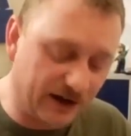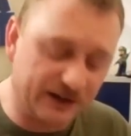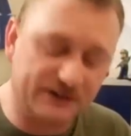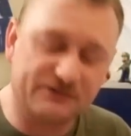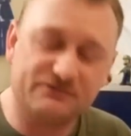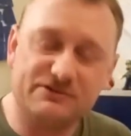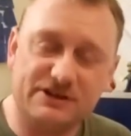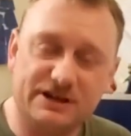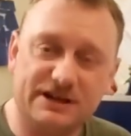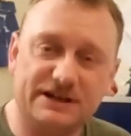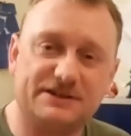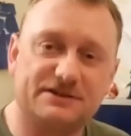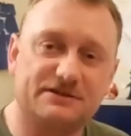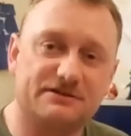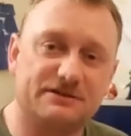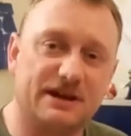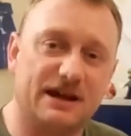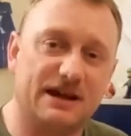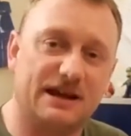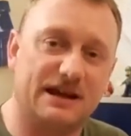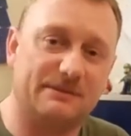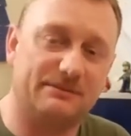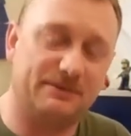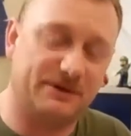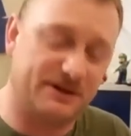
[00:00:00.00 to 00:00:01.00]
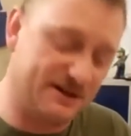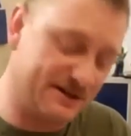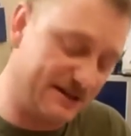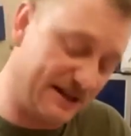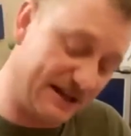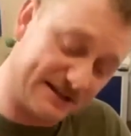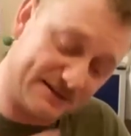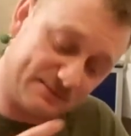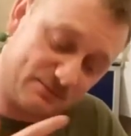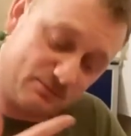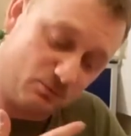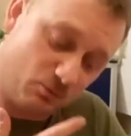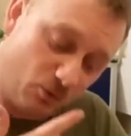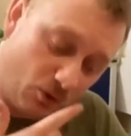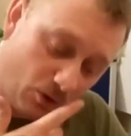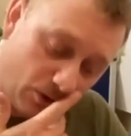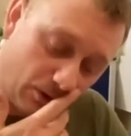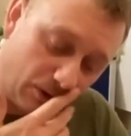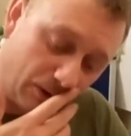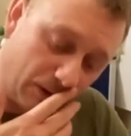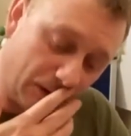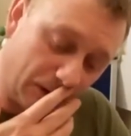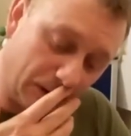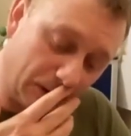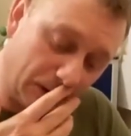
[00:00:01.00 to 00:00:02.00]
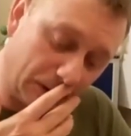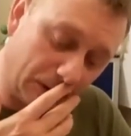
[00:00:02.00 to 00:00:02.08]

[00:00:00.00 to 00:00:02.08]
I really do get that, because that's what